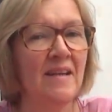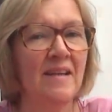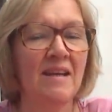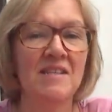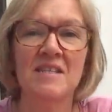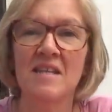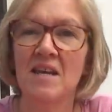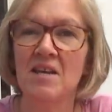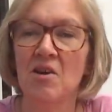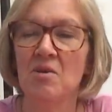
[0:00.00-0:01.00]
Now
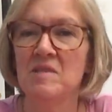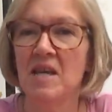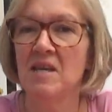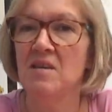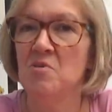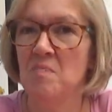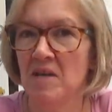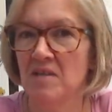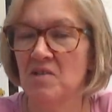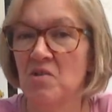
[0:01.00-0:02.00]
today I'm taking you
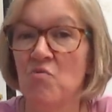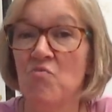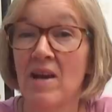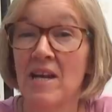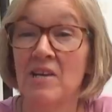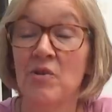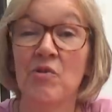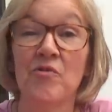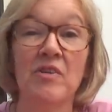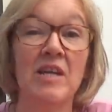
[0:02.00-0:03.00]
back to the reign
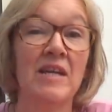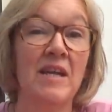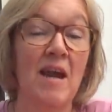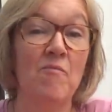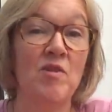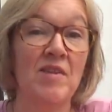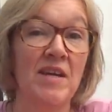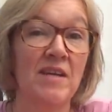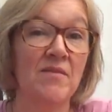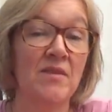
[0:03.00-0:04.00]
of King Henry
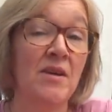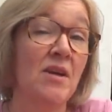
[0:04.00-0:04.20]
VIII